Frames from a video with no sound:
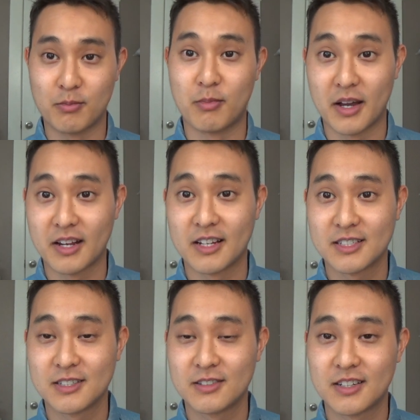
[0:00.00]
might let
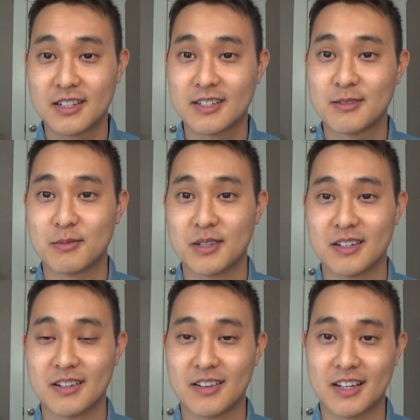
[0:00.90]
you do that, but
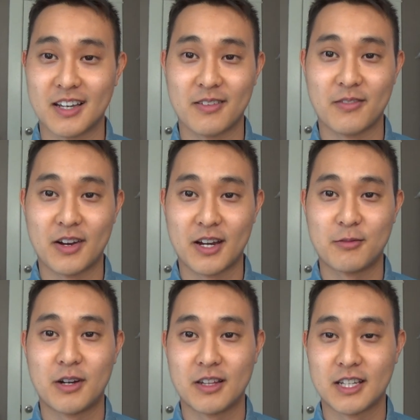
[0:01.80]
again, very
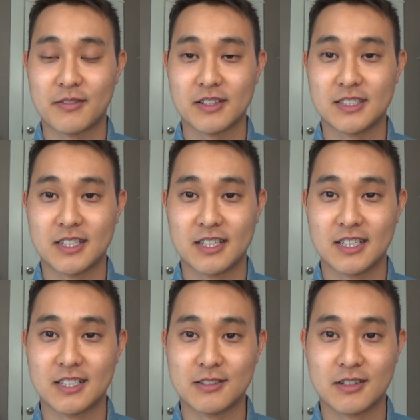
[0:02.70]
rarely have I seen any
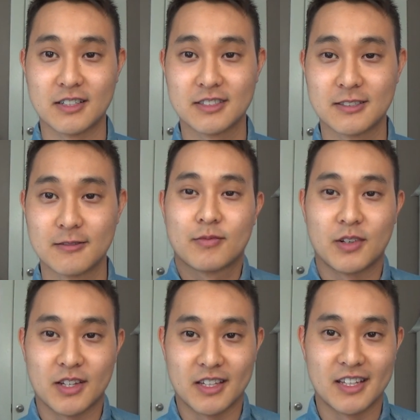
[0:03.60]
in the US.
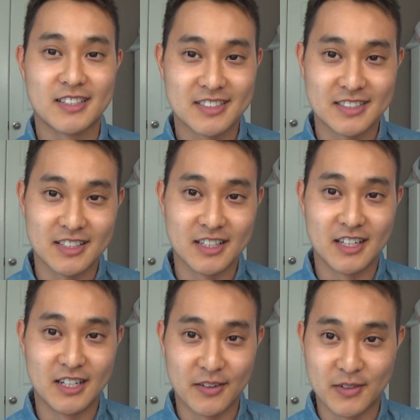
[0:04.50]
Okay, that's
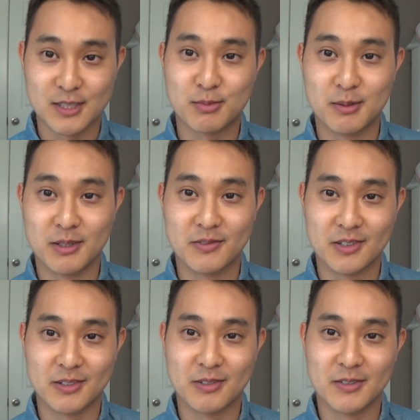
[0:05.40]
enough disappointment
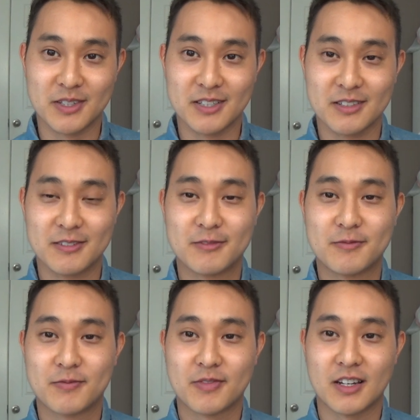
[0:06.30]
for one video.
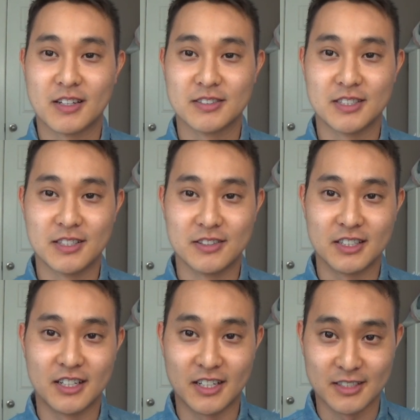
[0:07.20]
I'll see you in the
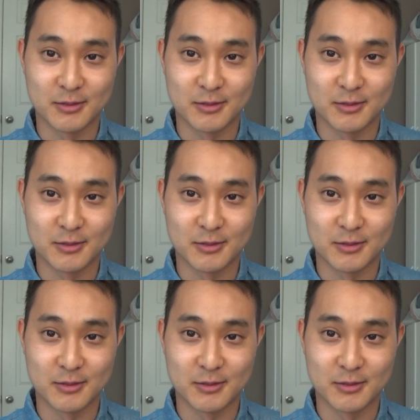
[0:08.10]
next